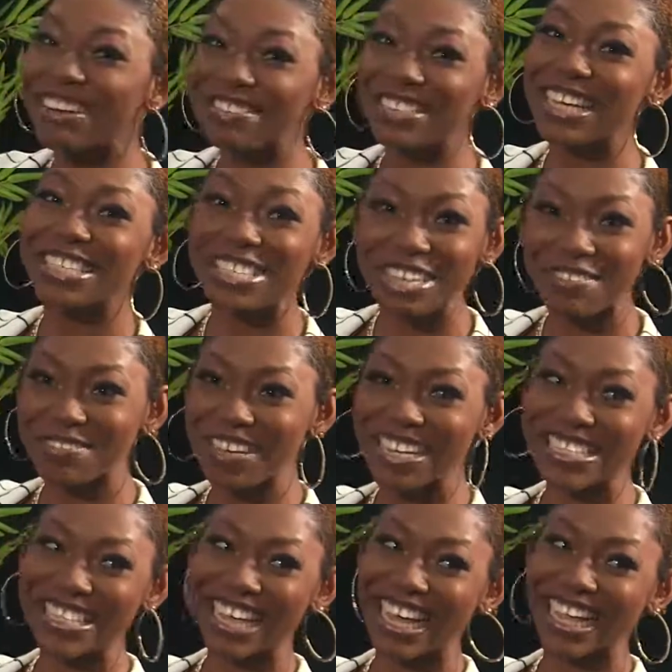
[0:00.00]
I'm just a
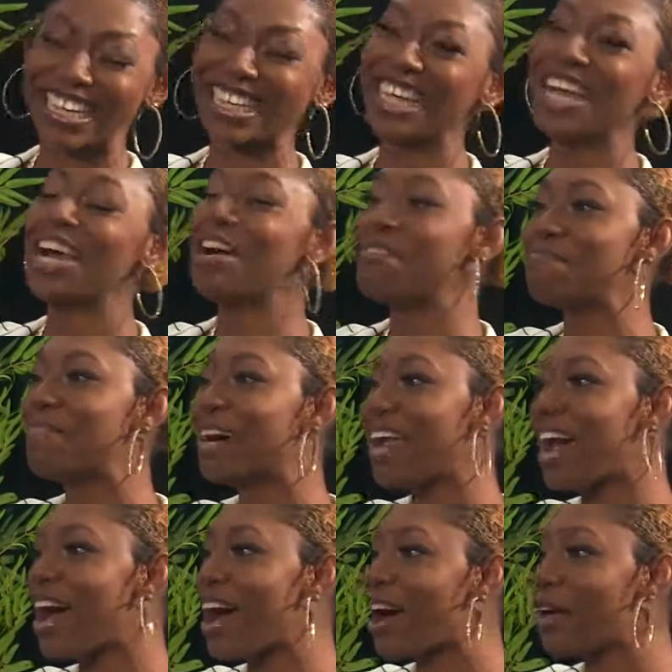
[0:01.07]
person.
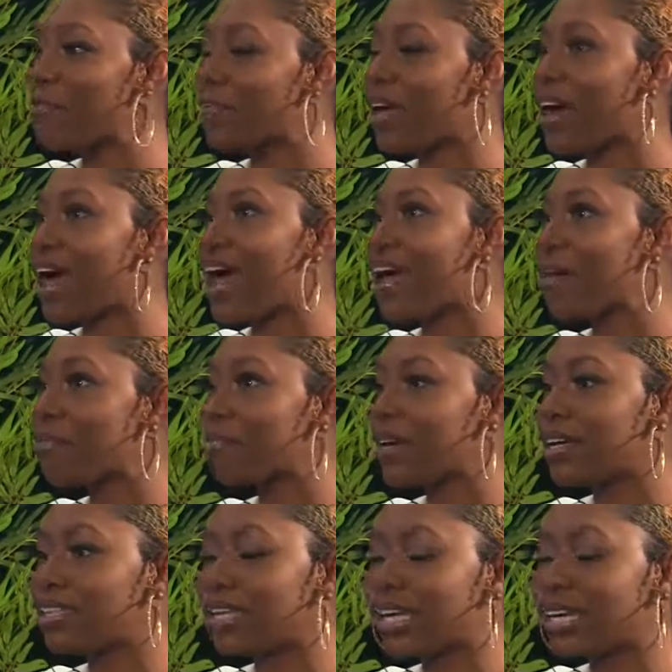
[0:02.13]
But
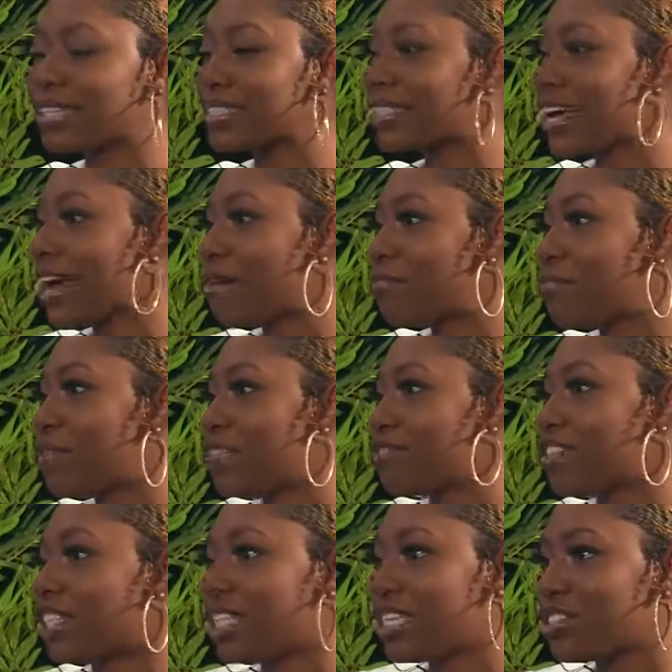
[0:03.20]
I'm
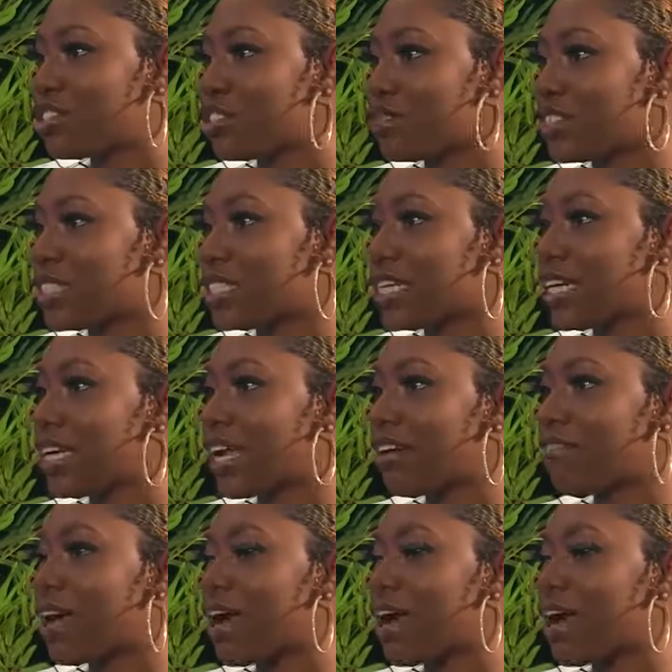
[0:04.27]
really introverted.